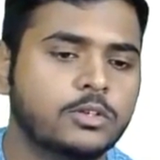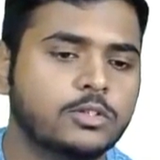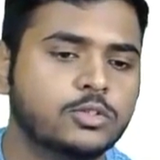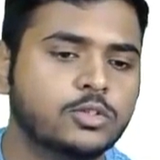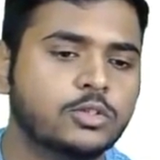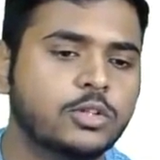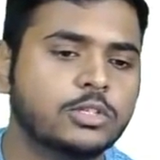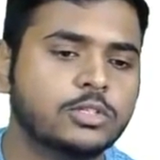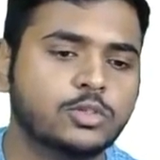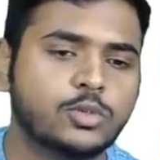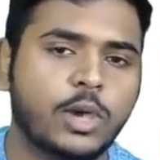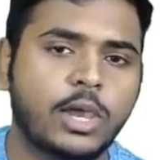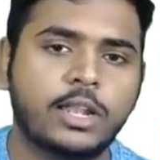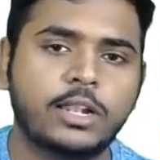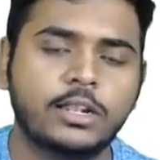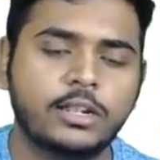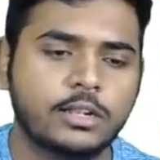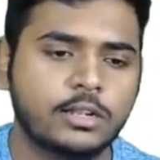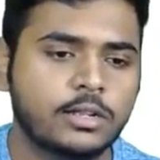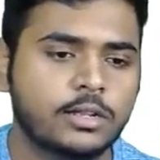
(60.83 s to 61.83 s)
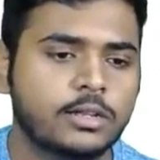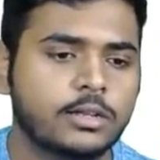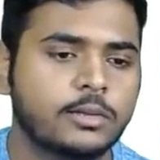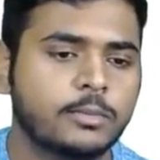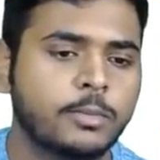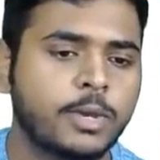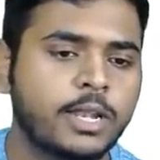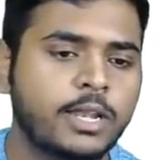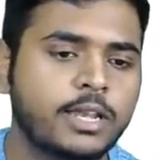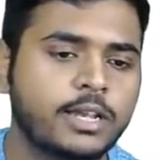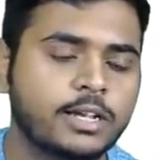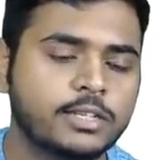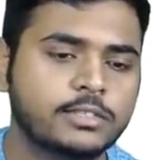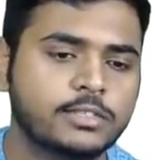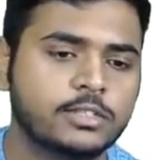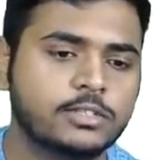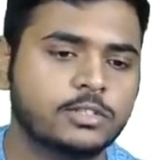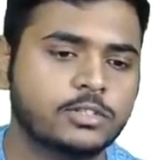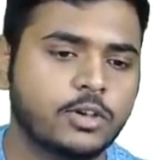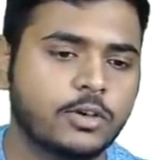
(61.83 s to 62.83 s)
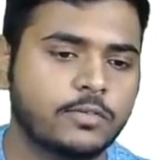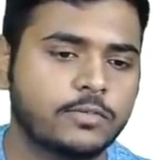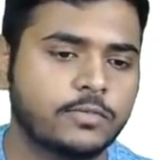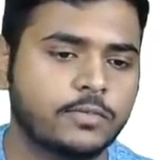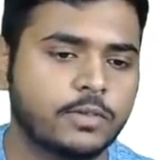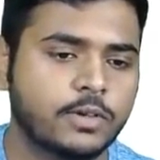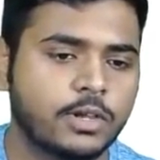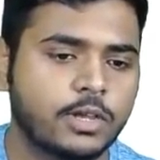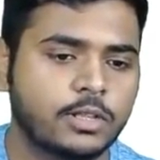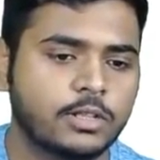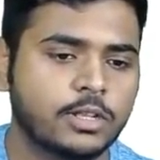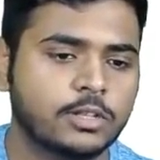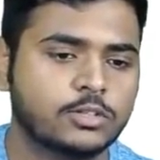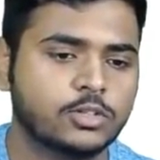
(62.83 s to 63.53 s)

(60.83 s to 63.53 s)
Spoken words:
So the soil mainly consists of the